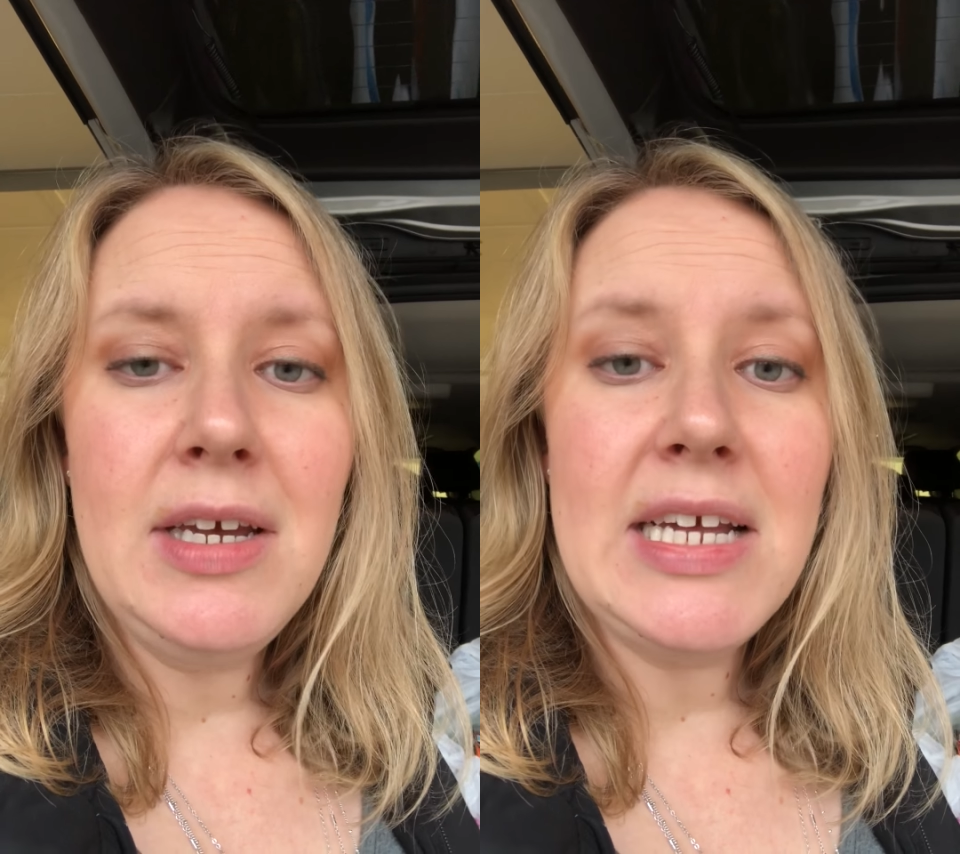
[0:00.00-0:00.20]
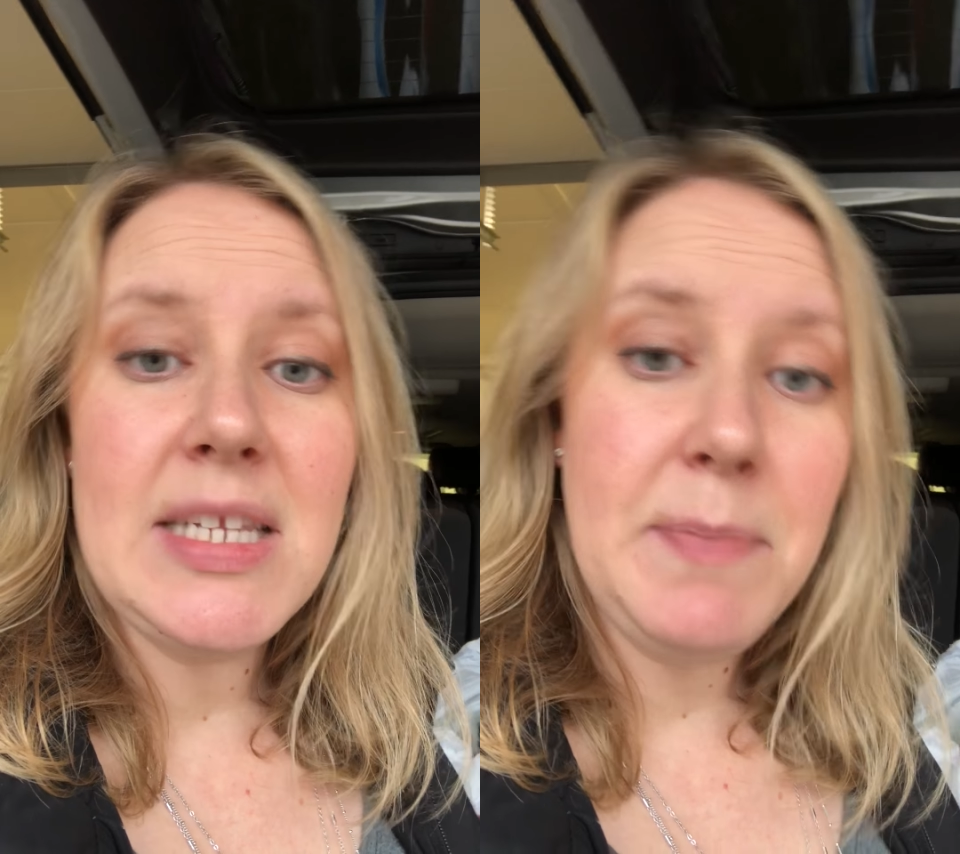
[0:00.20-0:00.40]

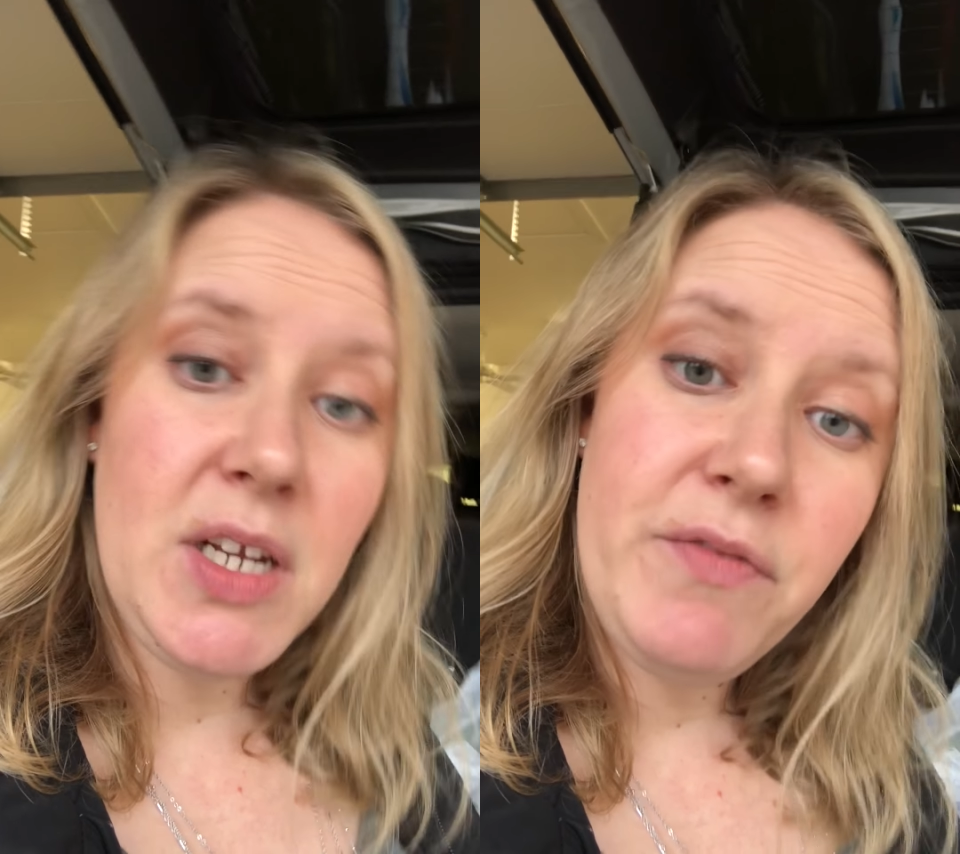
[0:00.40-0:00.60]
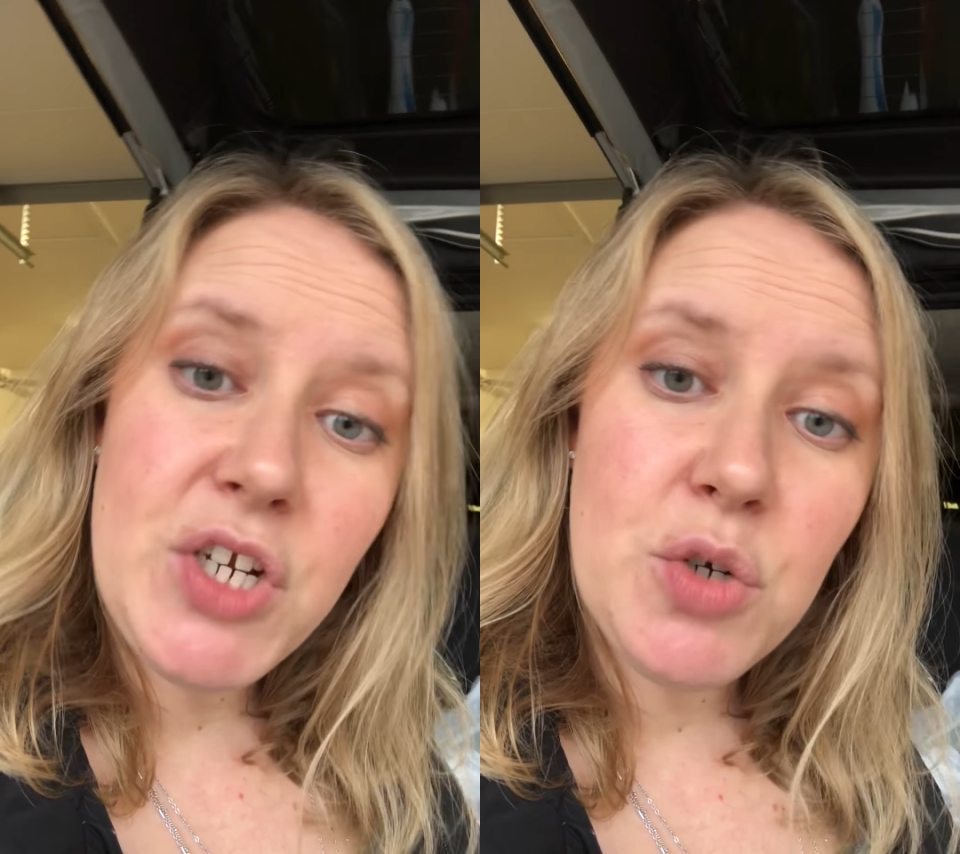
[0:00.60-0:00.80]
It's a
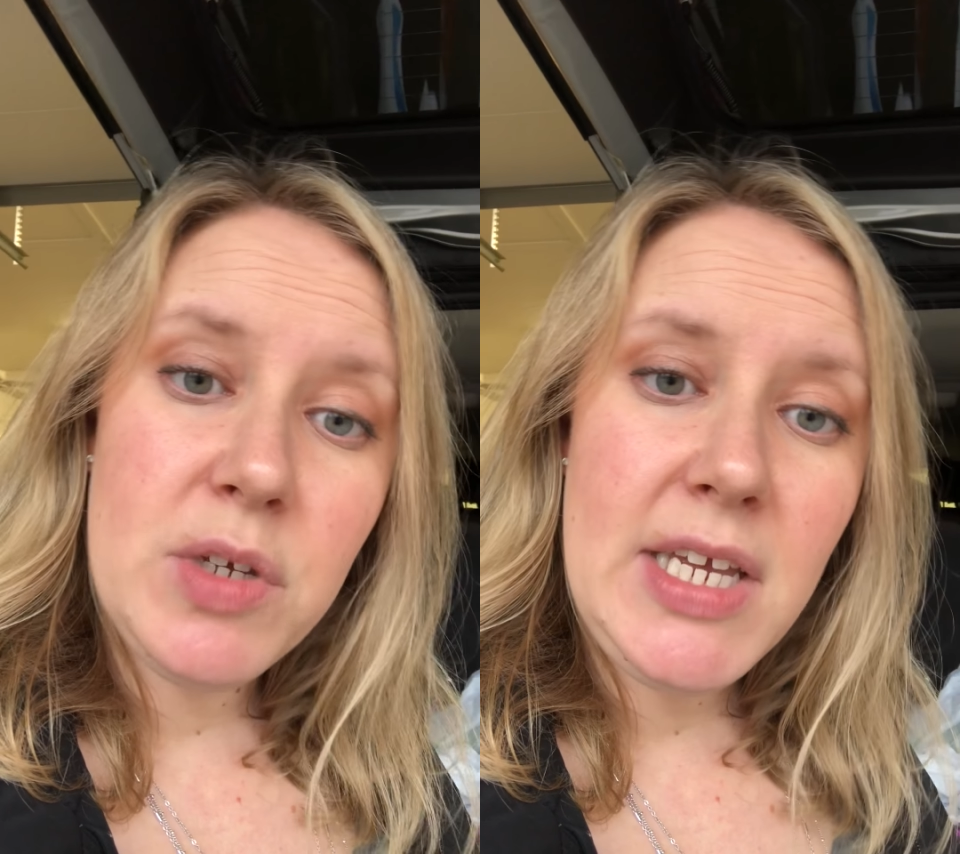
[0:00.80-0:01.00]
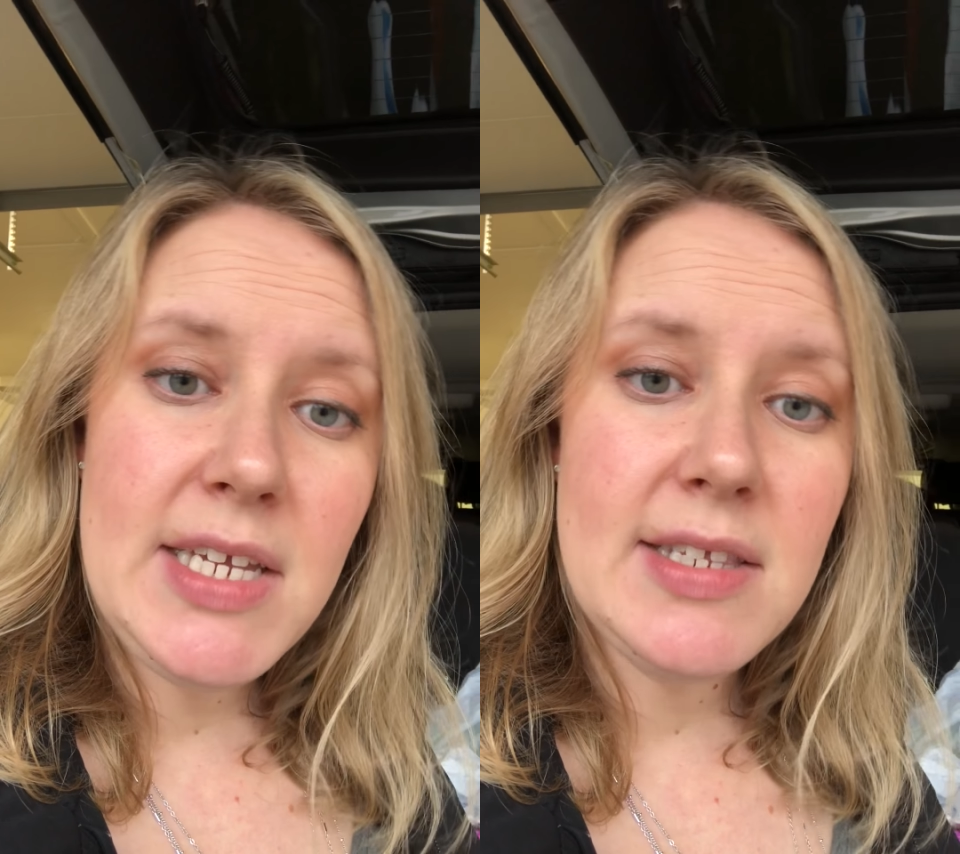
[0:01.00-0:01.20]
beneficial
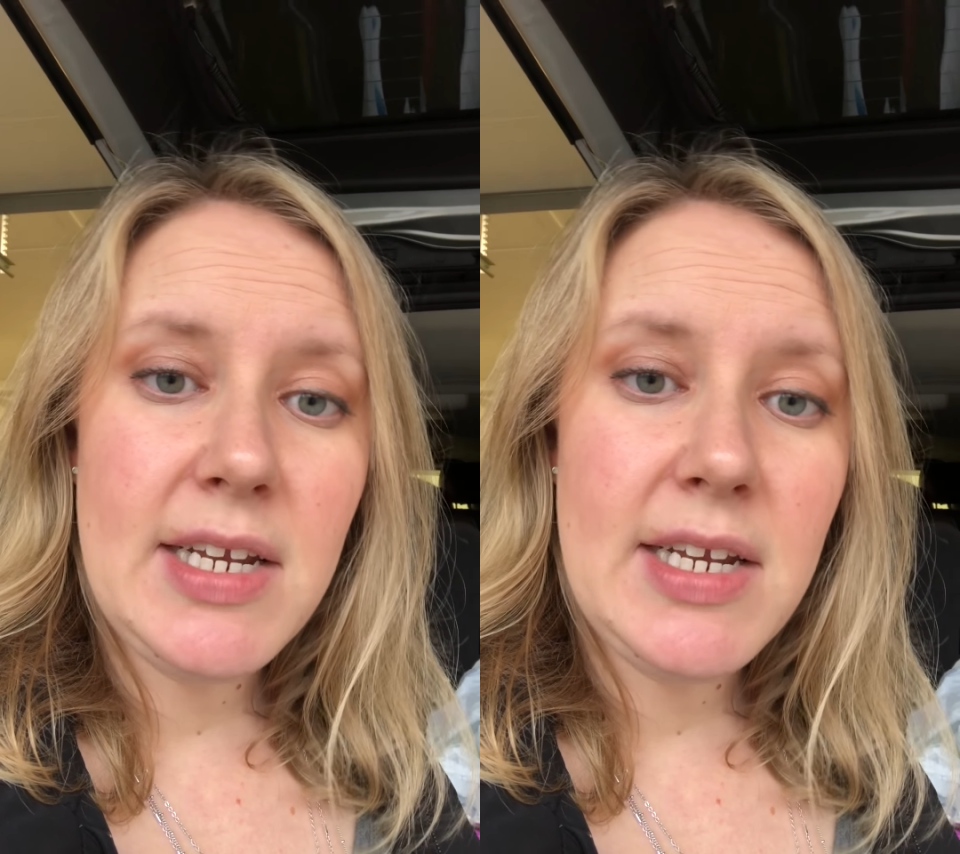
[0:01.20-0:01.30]
yeast